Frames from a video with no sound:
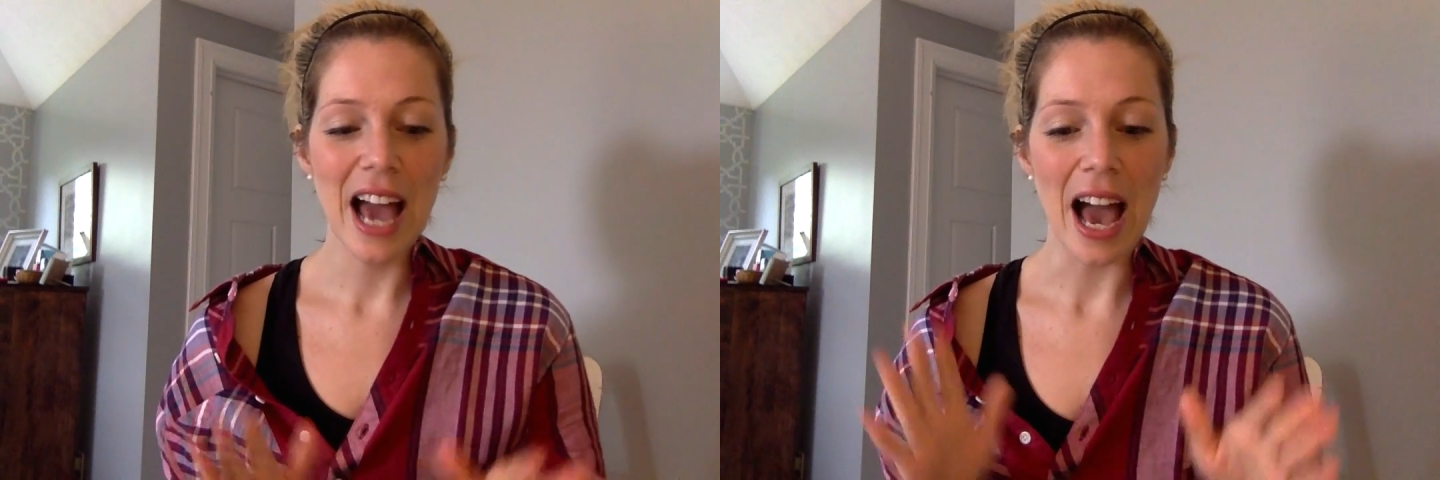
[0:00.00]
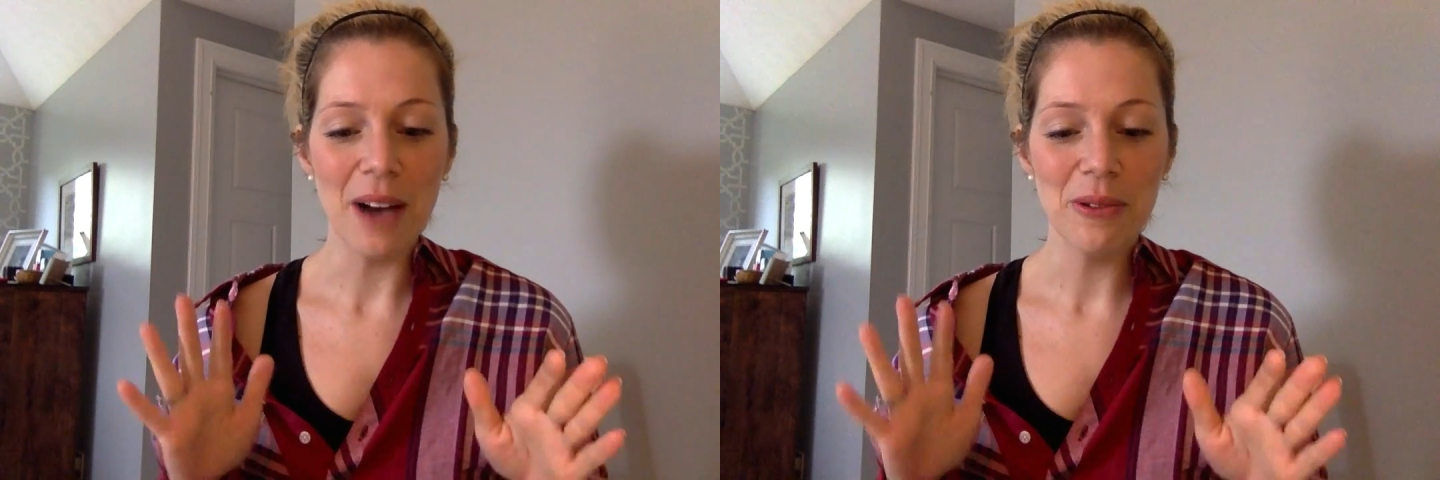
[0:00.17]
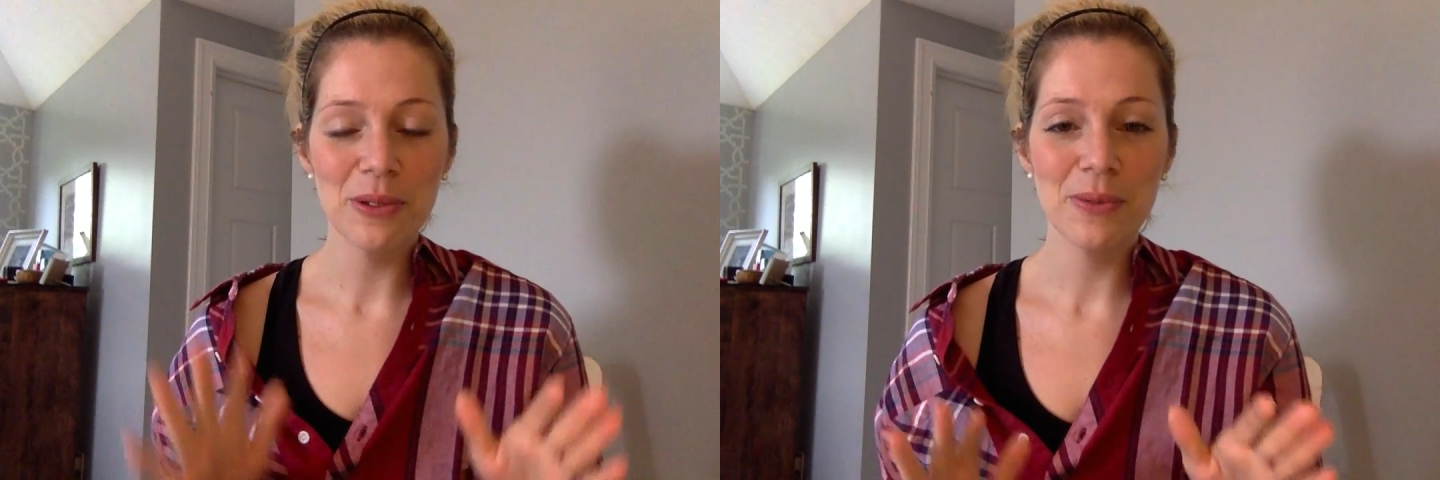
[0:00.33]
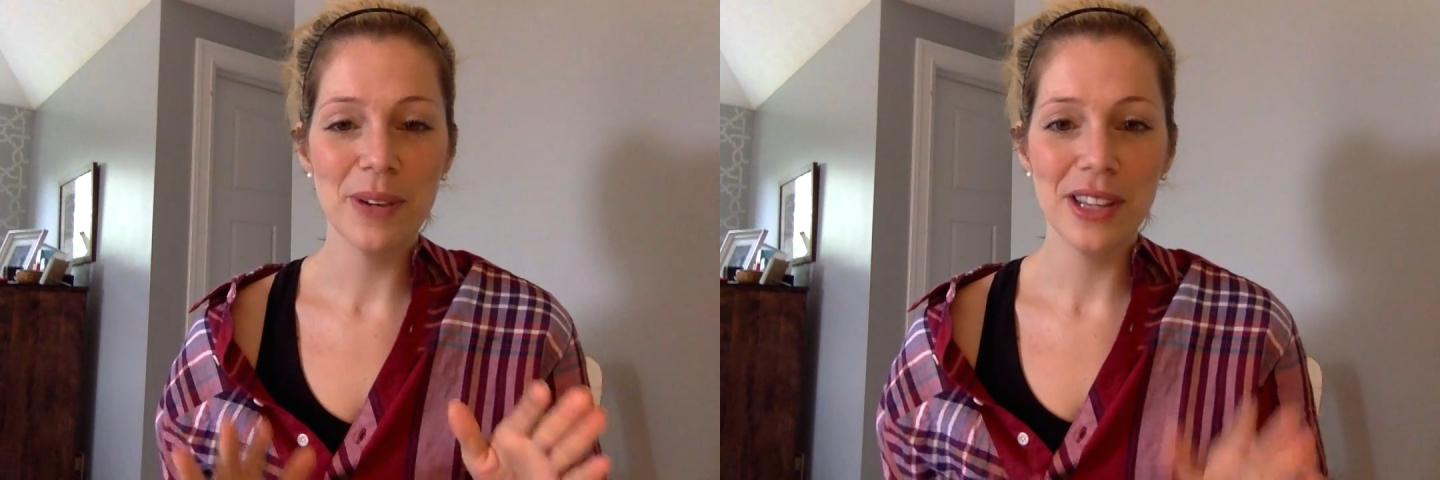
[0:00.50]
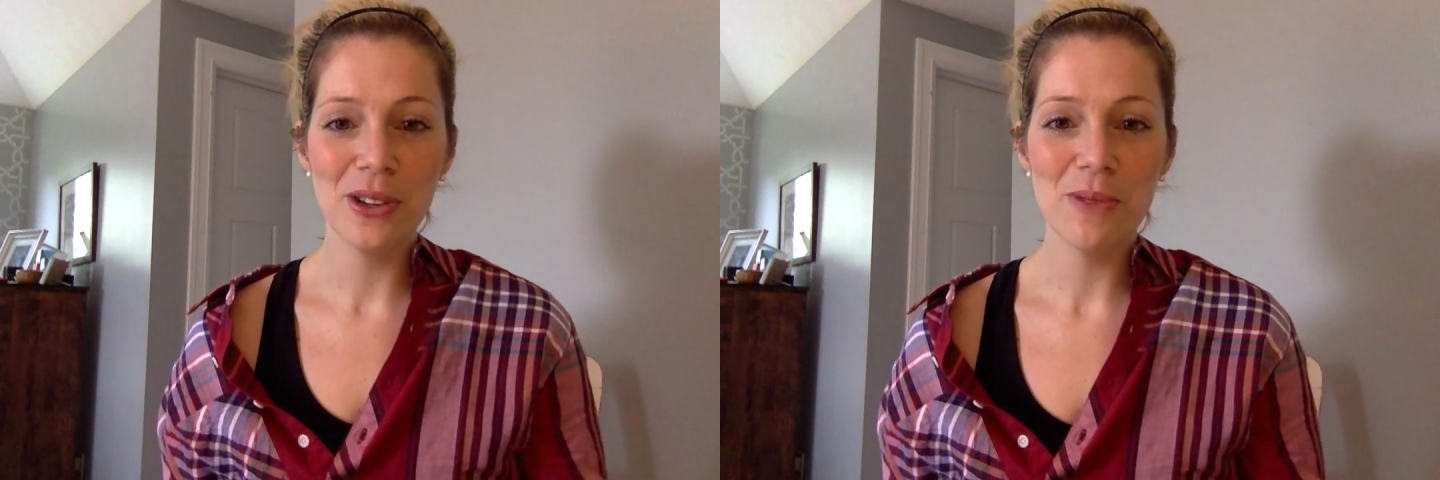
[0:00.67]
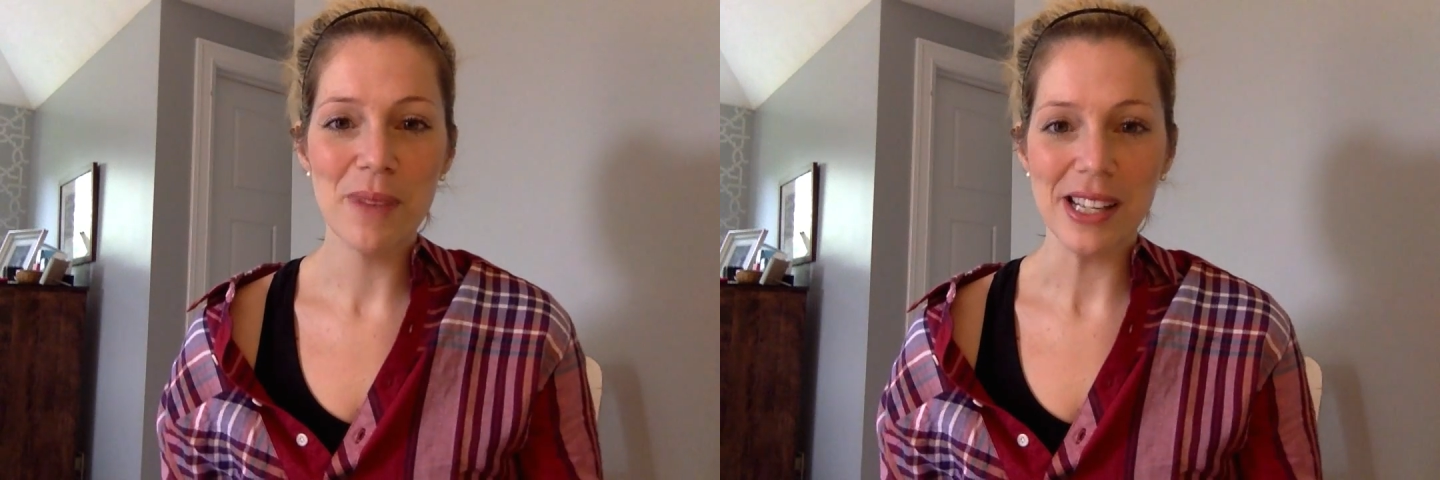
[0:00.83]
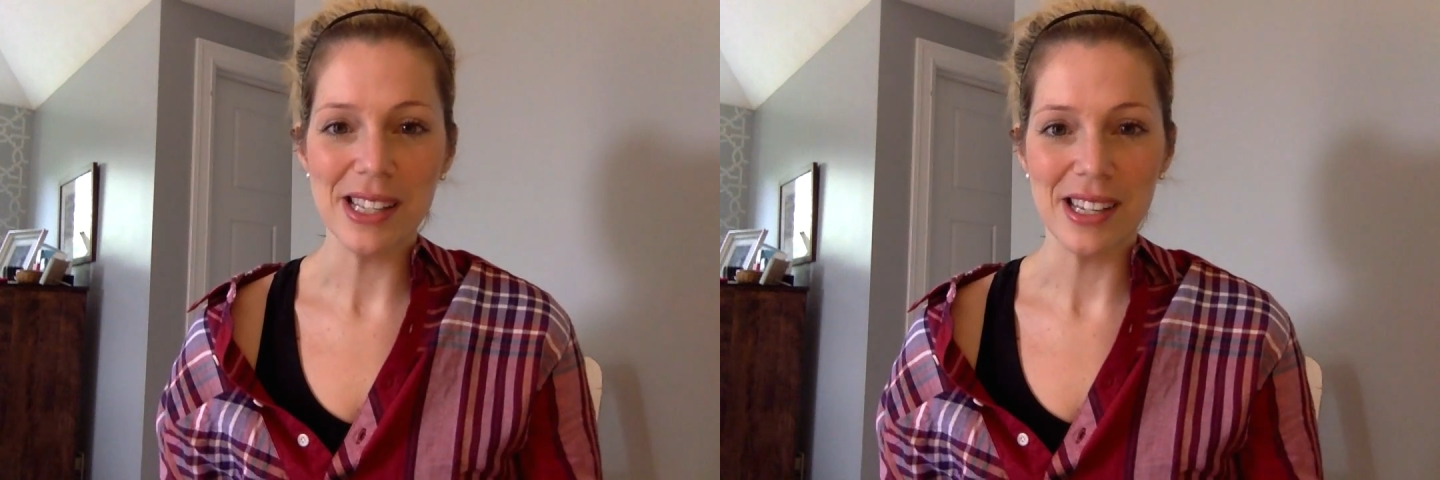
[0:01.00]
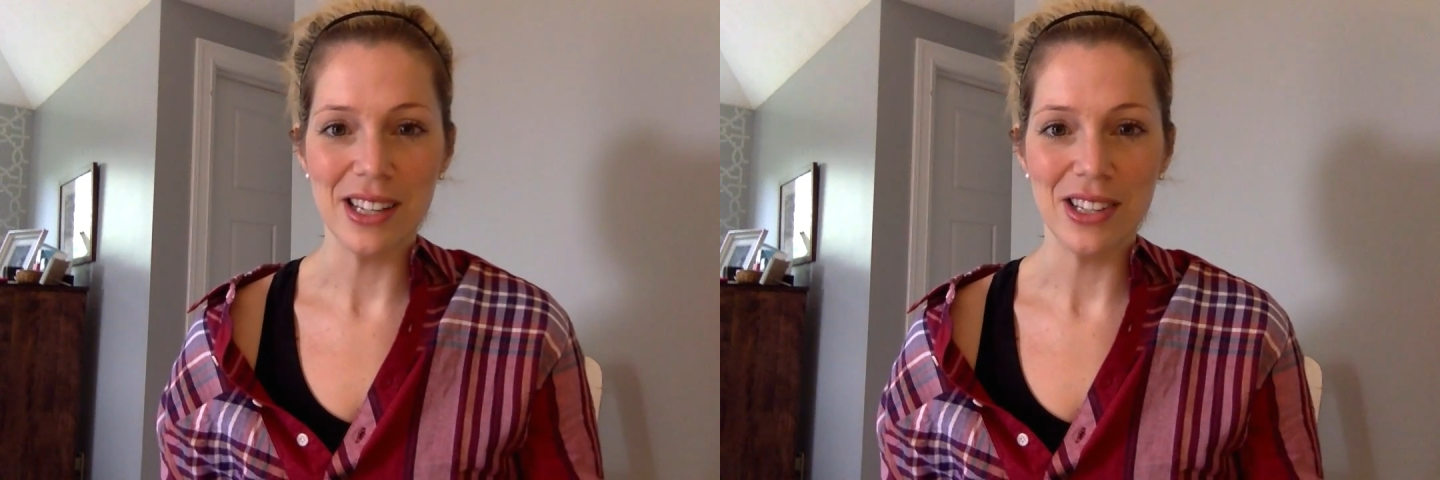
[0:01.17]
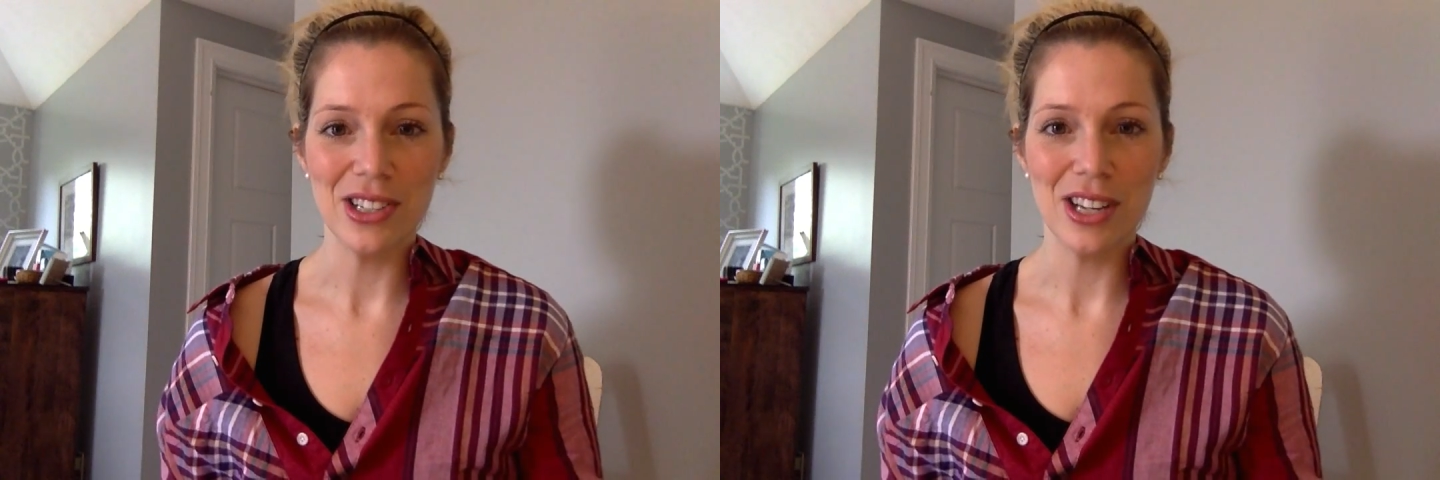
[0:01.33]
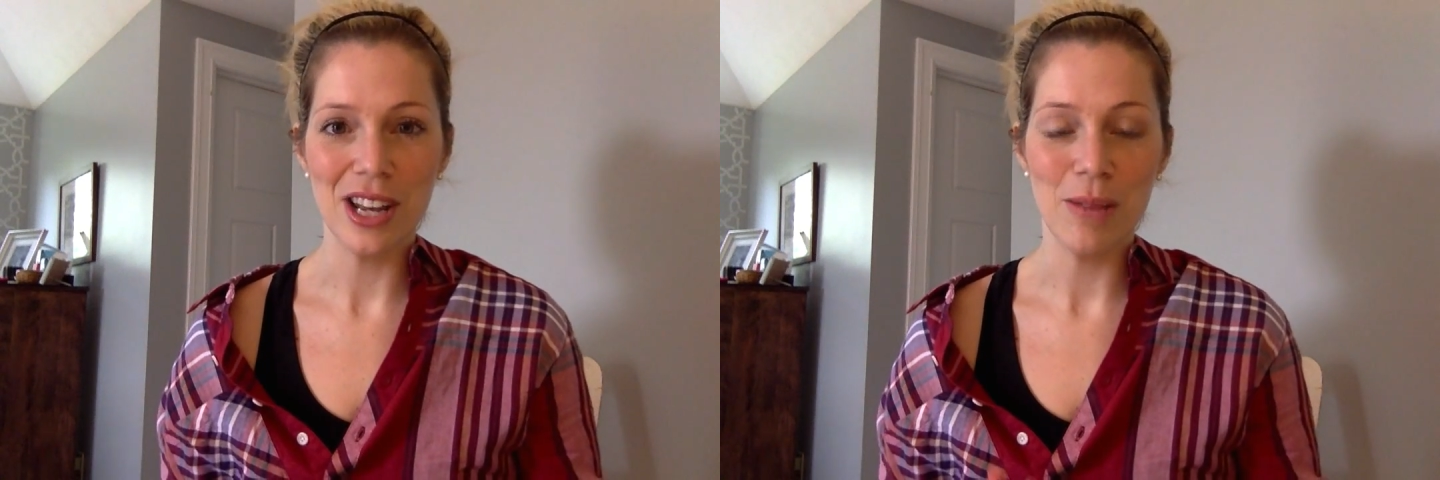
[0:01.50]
I would read their message,